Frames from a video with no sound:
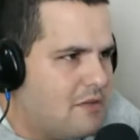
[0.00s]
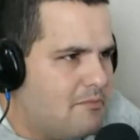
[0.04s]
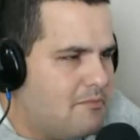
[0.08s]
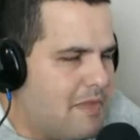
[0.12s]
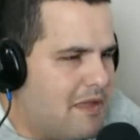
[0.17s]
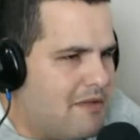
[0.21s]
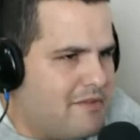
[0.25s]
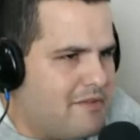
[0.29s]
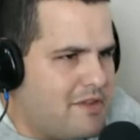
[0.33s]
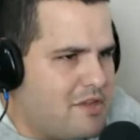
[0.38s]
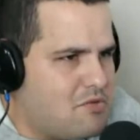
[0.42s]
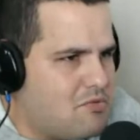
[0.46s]

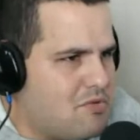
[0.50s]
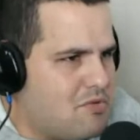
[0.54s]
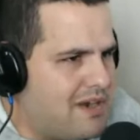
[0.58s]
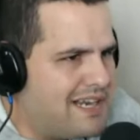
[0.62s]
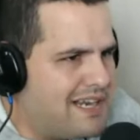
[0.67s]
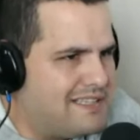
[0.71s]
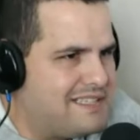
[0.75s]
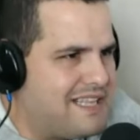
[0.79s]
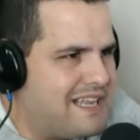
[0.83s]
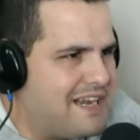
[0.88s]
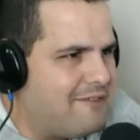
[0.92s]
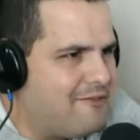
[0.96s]
Maybe you want to
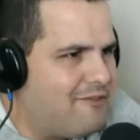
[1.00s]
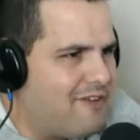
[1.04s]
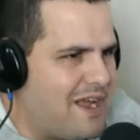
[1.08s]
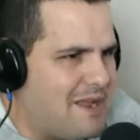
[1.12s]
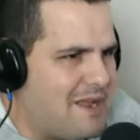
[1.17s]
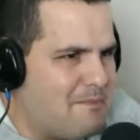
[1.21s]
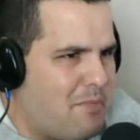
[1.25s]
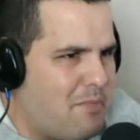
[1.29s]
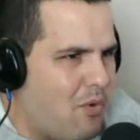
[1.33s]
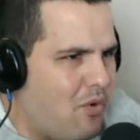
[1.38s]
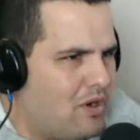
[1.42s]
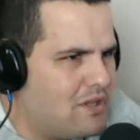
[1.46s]
identify
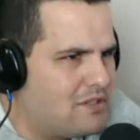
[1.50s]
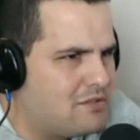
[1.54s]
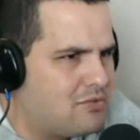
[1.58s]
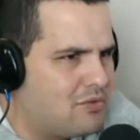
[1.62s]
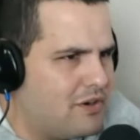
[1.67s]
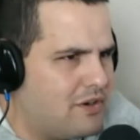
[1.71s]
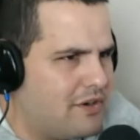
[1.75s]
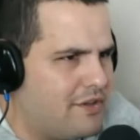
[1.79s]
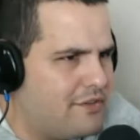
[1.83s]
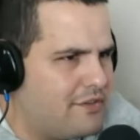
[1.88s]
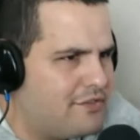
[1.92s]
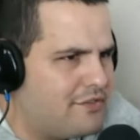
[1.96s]
points
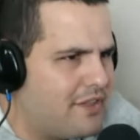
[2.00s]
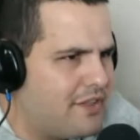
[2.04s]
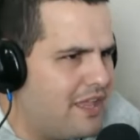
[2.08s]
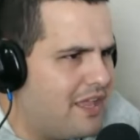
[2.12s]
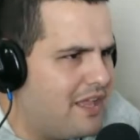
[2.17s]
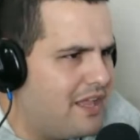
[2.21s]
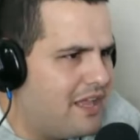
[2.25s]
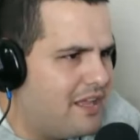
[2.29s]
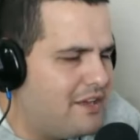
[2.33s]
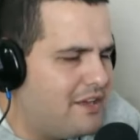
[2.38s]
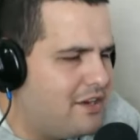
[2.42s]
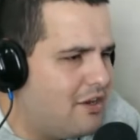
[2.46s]
where you
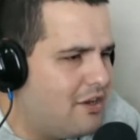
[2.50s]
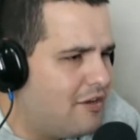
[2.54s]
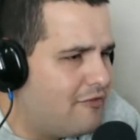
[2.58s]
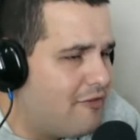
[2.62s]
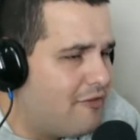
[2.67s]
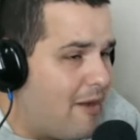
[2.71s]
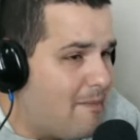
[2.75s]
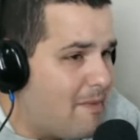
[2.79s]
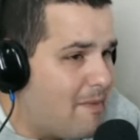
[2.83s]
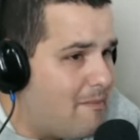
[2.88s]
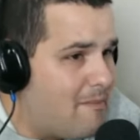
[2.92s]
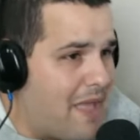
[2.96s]
say, hey, you know,
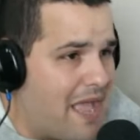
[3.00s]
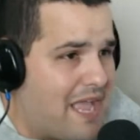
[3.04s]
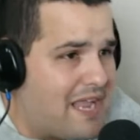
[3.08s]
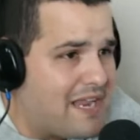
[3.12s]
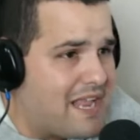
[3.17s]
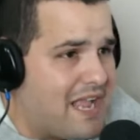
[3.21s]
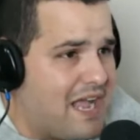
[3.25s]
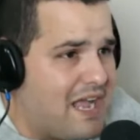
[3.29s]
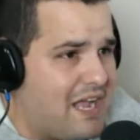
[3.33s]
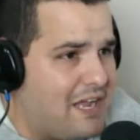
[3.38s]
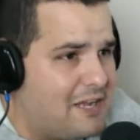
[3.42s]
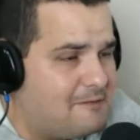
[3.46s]
if I'm a bad
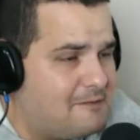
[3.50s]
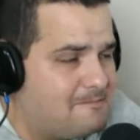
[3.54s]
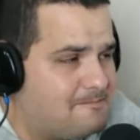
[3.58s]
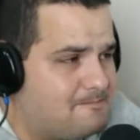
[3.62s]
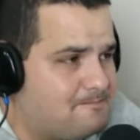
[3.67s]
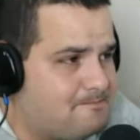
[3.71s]
guy,